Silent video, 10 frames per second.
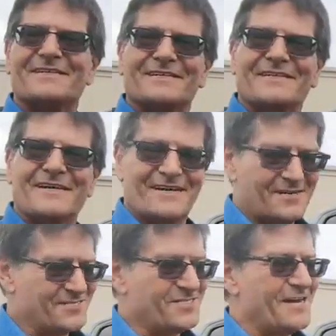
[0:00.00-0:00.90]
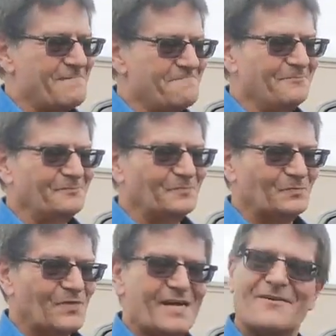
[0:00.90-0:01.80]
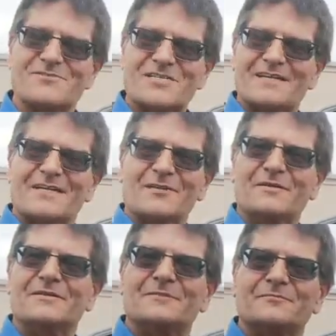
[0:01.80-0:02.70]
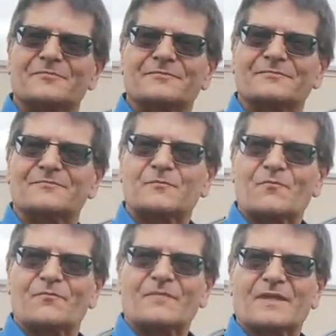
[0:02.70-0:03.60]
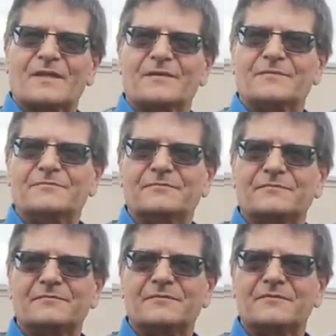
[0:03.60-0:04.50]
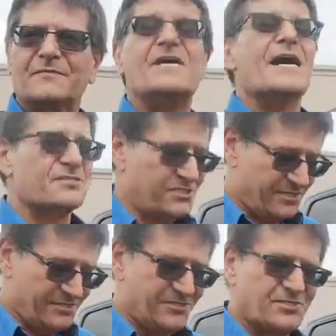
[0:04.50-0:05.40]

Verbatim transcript: Okay. Say, hmm, you know, so there still is a chance that it could potentially yes it come out.